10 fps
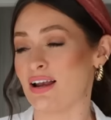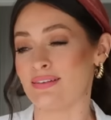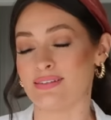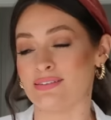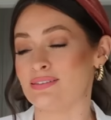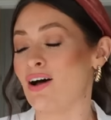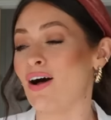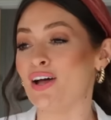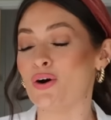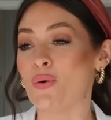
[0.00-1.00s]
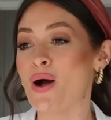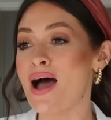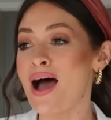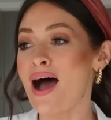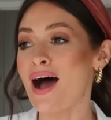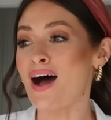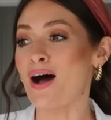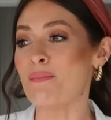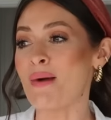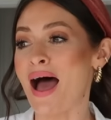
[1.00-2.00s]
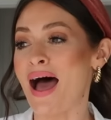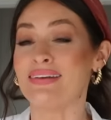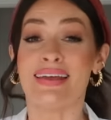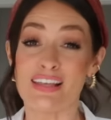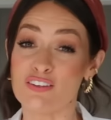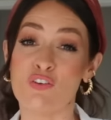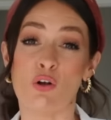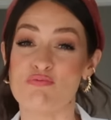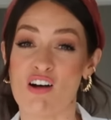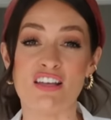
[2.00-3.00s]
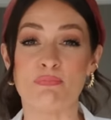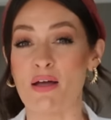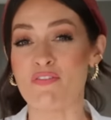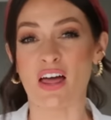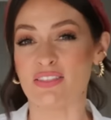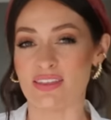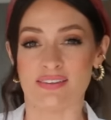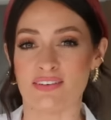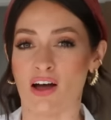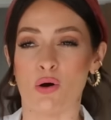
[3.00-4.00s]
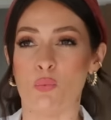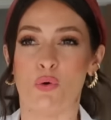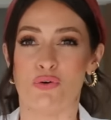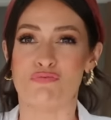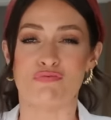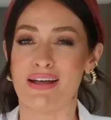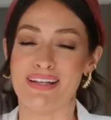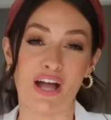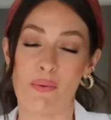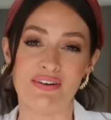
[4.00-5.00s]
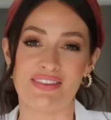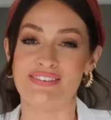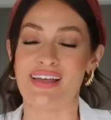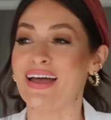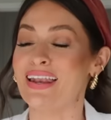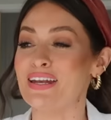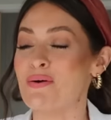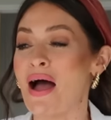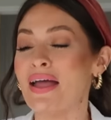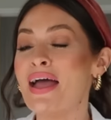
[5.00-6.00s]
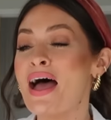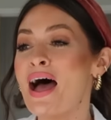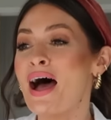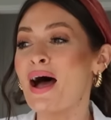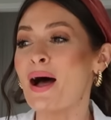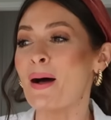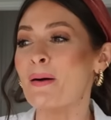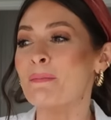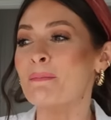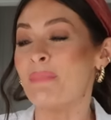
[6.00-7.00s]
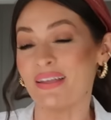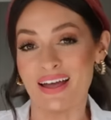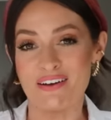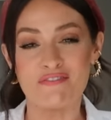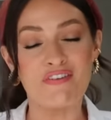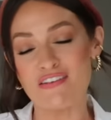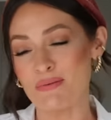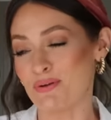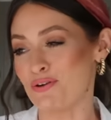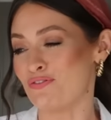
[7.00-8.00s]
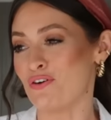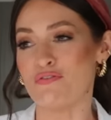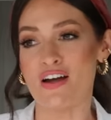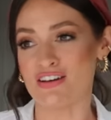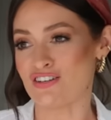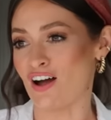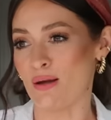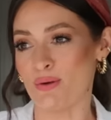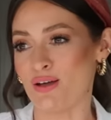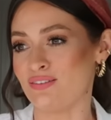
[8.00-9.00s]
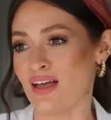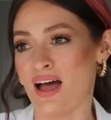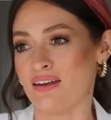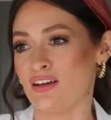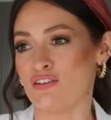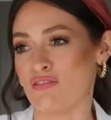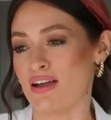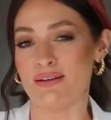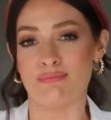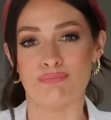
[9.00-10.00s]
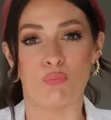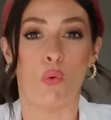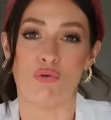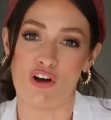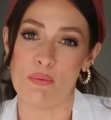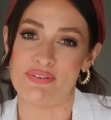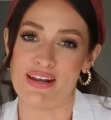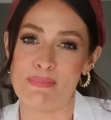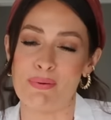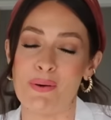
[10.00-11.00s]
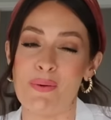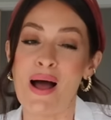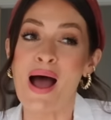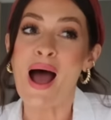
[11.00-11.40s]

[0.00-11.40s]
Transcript: classic style. And it is full price, but I feel like this style wouldn't really go into the sale anyway. But yeah, very beautiful, very timeless, and a great wardrobe staple.